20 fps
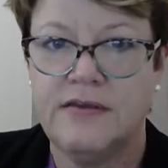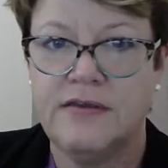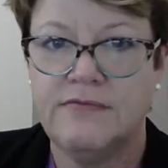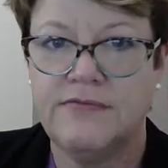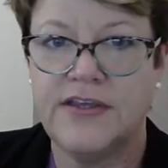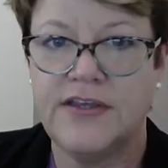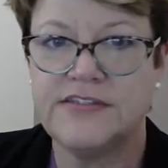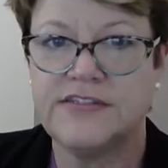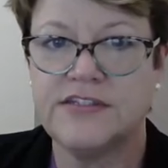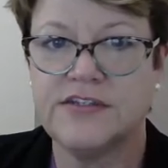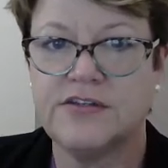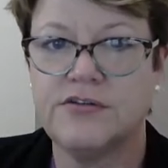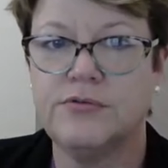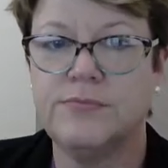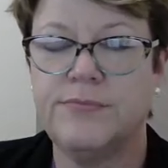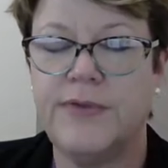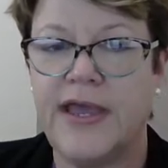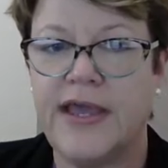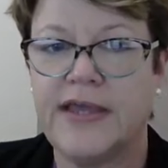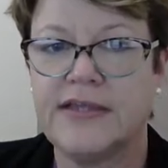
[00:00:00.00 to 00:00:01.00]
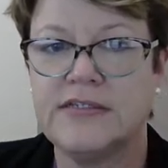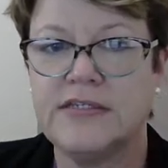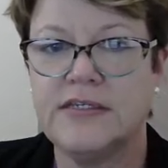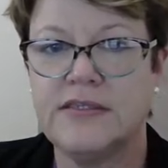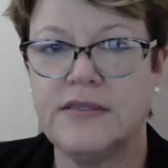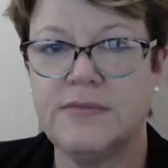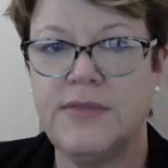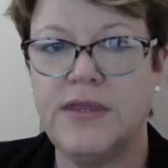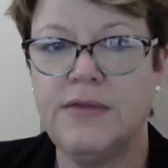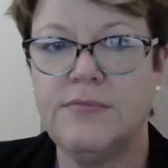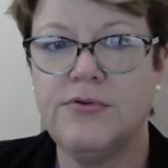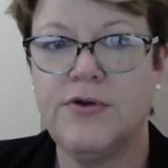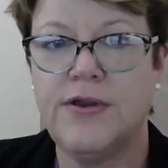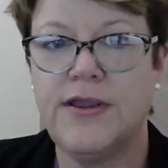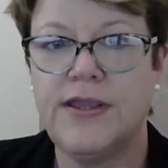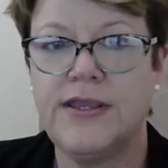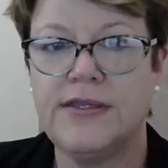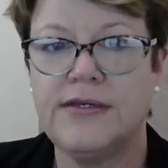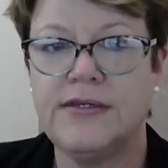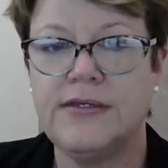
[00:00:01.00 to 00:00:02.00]
vesicle back to the
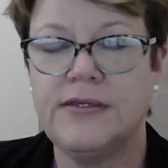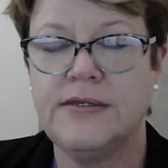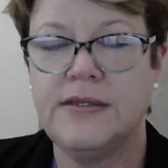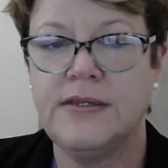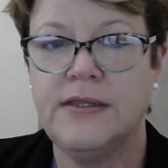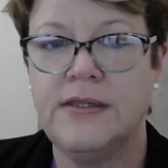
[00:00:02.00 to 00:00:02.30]
membrane.